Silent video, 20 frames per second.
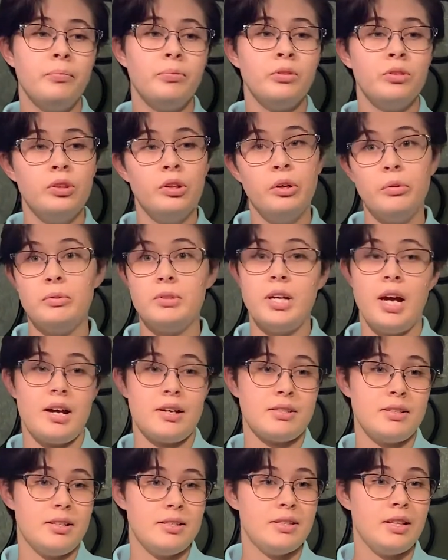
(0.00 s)

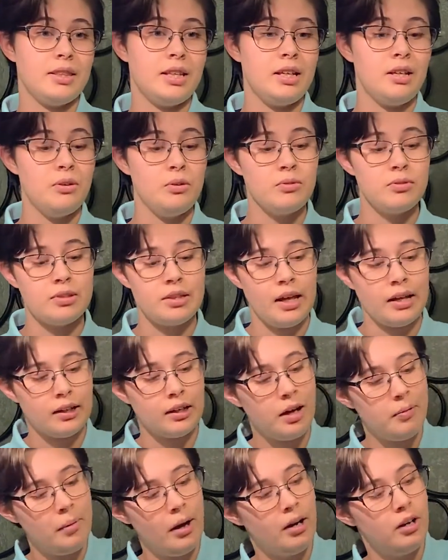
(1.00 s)
neurotoxins that they use that
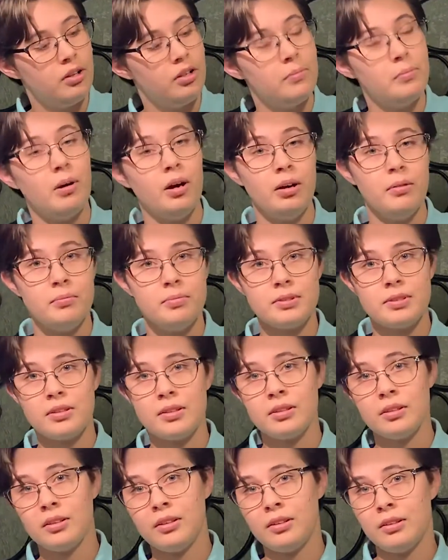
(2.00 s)
come out of their barbs.
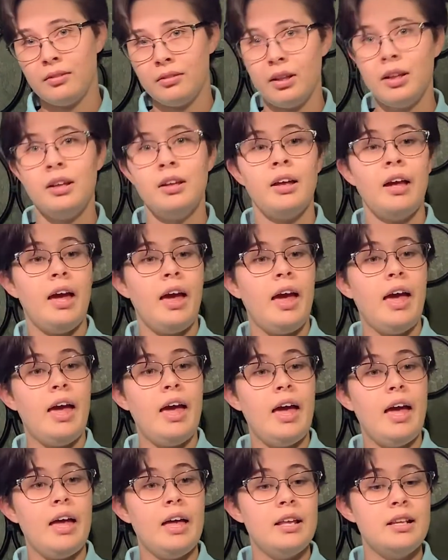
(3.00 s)

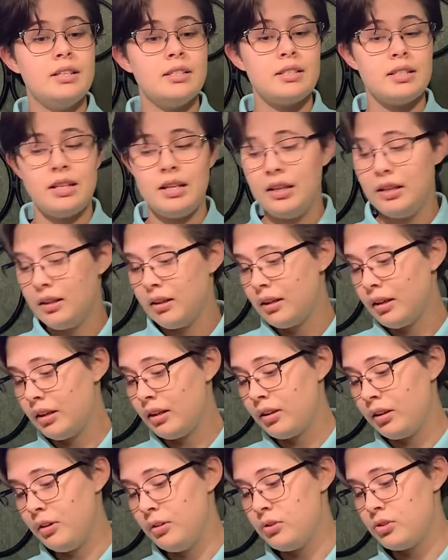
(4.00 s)
And in
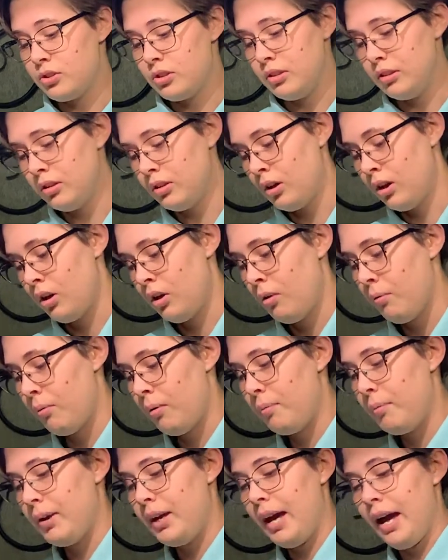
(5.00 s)
conclusion,
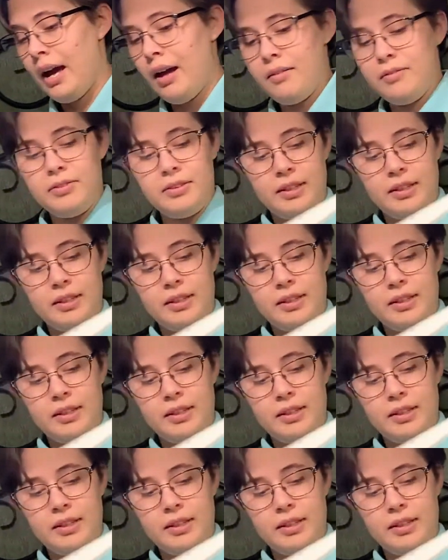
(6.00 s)
what we have